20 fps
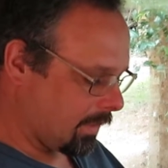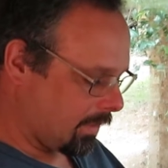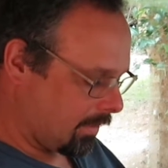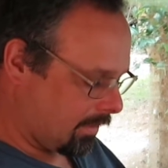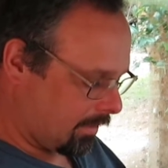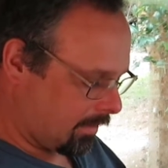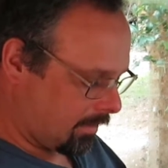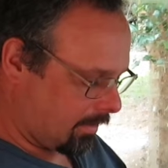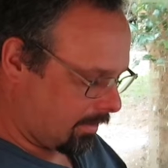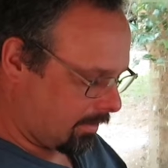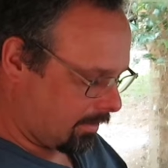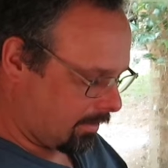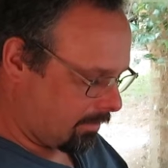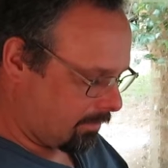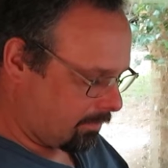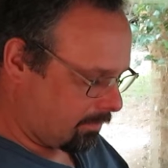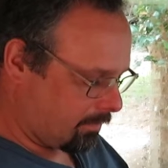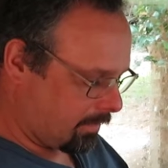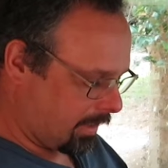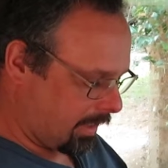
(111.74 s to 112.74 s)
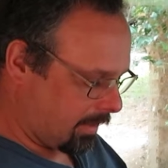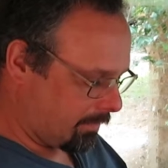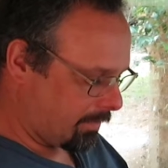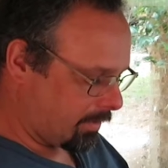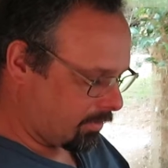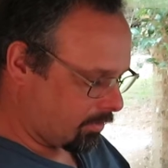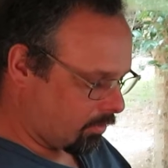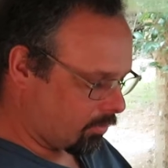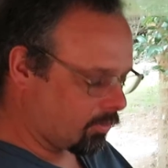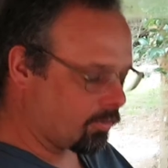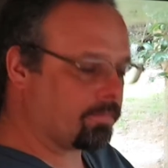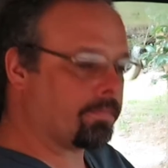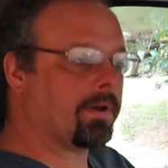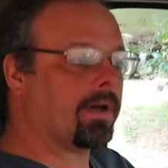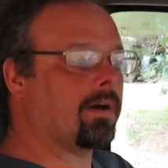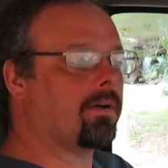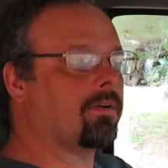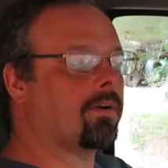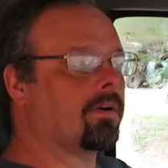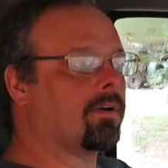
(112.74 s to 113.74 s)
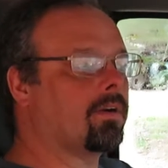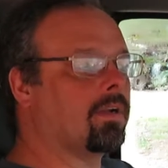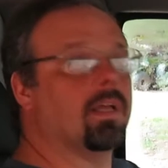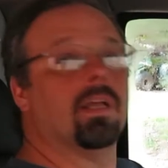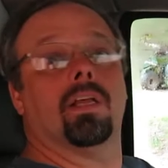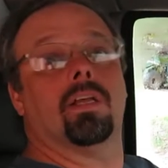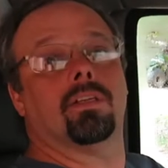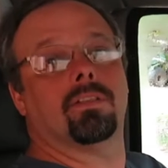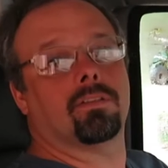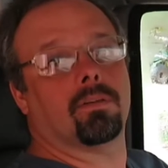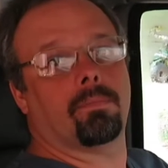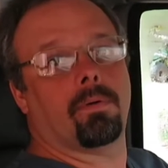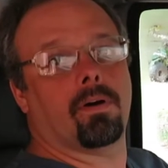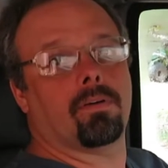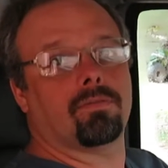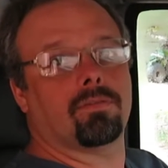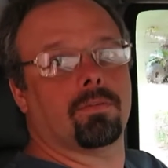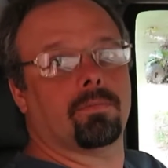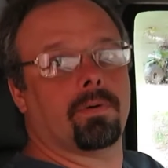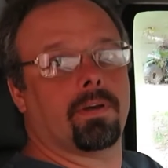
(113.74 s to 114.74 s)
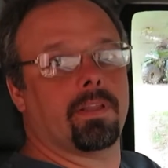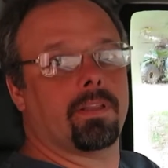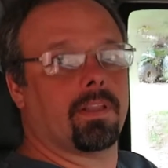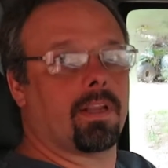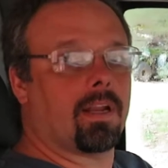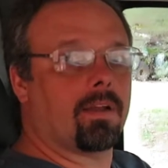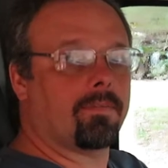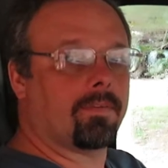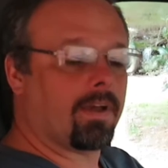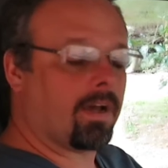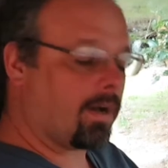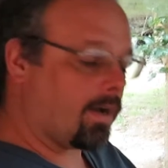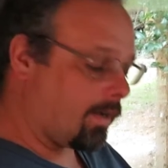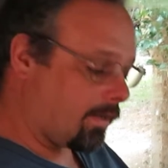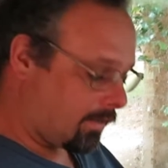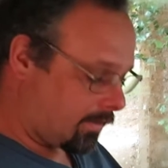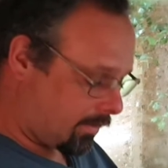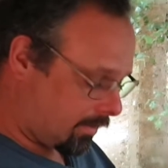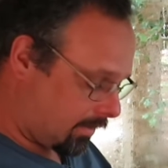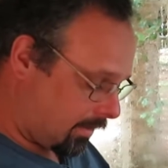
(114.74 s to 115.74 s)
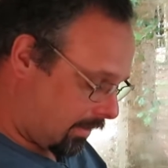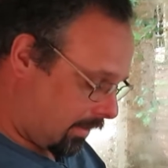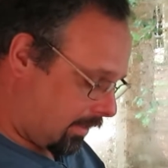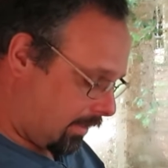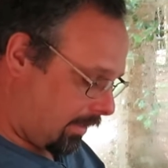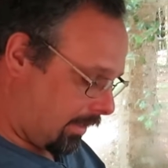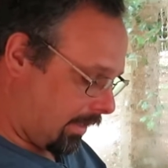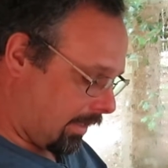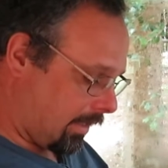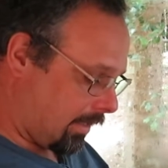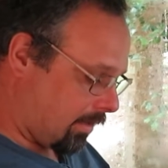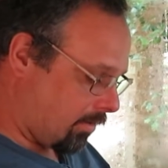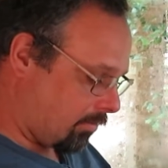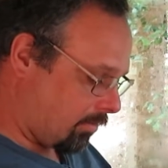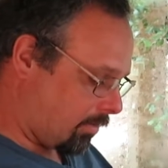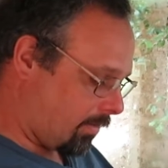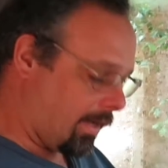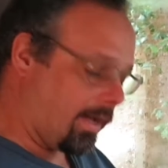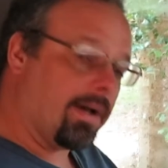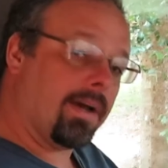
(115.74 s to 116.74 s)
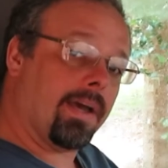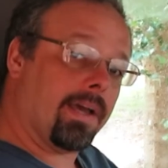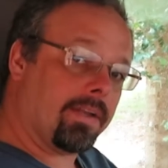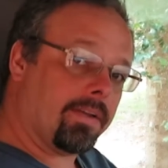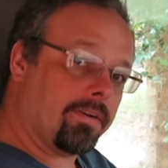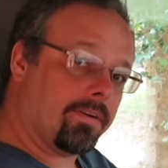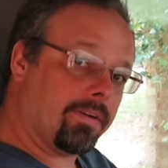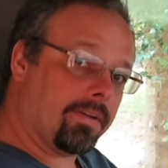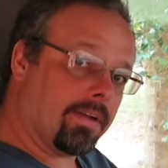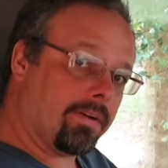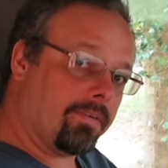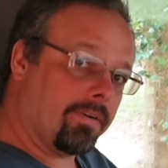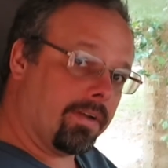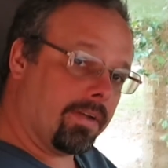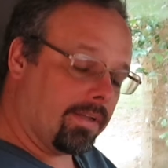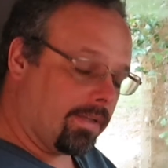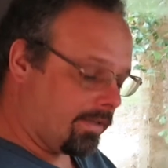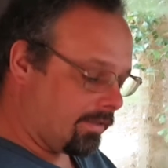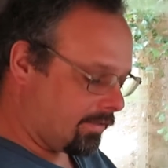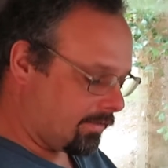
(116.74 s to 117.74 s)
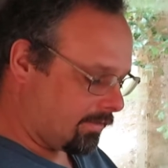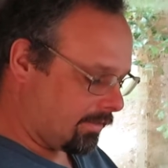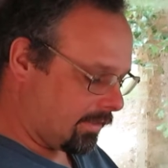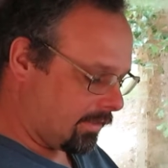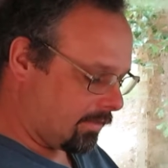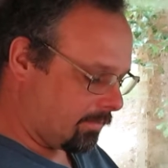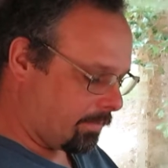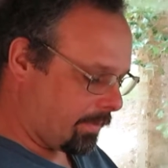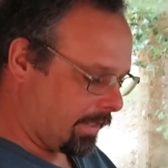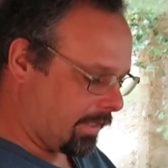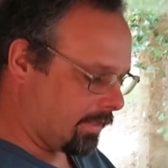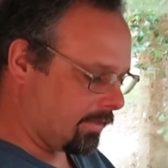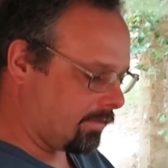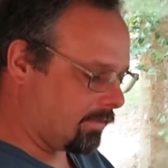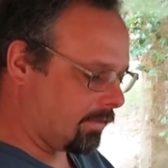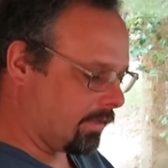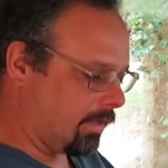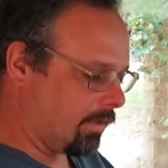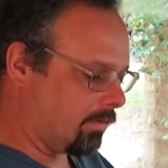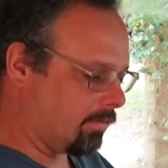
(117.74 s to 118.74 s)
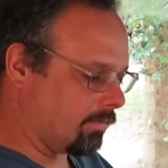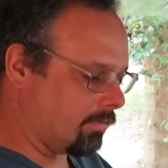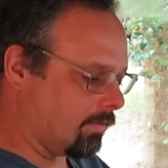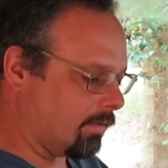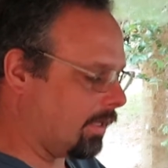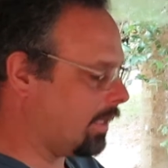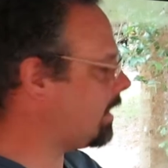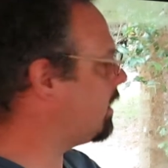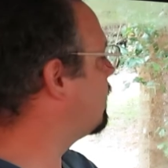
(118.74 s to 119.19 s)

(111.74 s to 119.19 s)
how much horsepower supposedly that I've got. I don't know how accurate that really is. It depends on